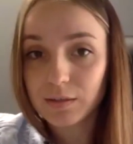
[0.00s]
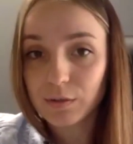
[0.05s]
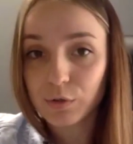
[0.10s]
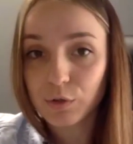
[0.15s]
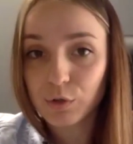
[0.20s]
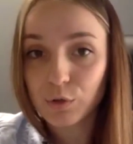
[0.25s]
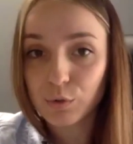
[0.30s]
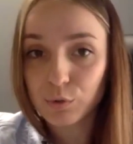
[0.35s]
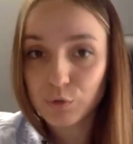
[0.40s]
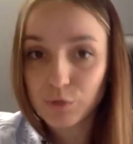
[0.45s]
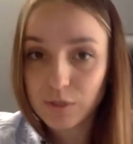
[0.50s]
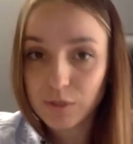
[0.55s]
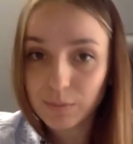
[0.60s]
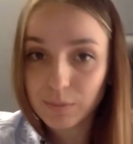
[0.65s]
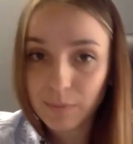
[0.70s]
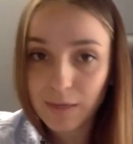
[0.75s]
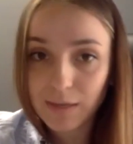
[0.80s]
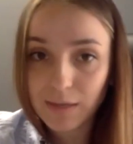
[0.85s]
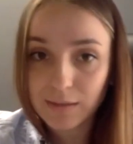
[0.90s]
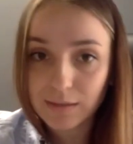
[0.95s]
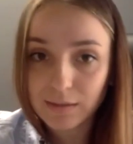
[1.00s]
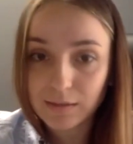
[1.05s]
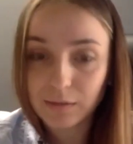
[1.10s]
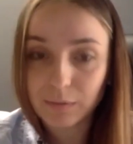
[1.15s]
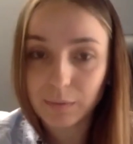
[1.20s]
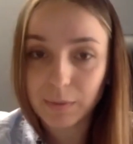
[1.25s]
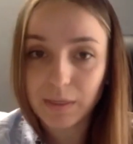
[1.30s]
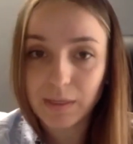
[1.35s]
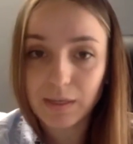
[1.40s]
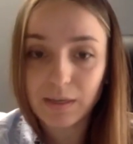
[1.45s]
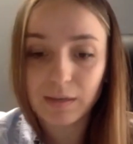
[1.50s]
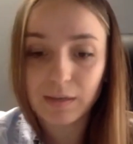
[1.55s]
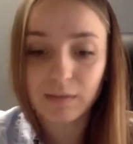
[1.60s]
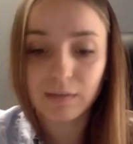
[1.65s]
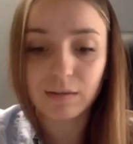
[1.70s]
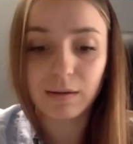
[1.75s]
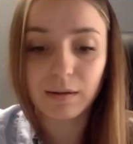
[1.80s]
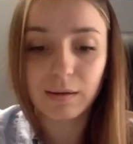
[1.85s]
a huge debate in Albania.